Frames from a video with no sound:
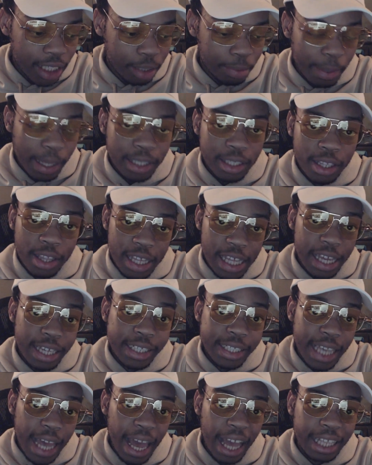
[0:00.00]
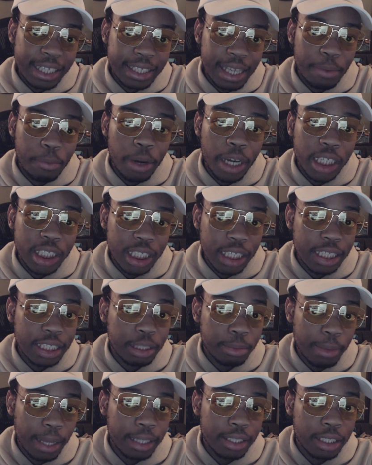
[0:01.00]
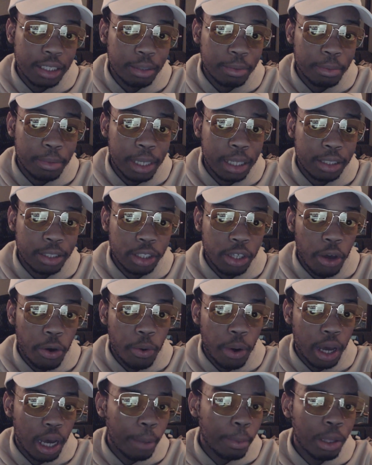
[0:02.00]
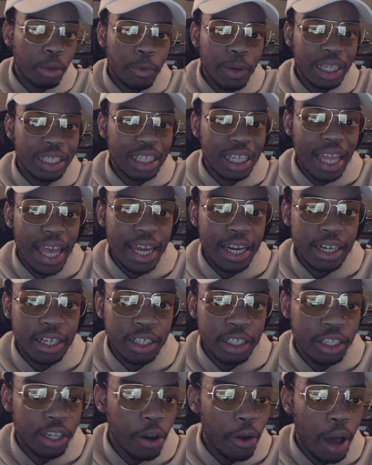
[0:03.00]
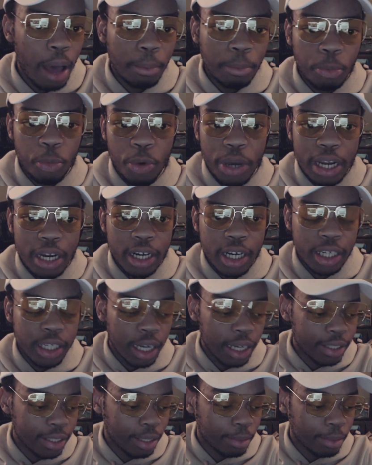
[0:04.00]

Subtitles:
explained it the exact same way she explained it to me. So a couple of weeks later, I'm weird.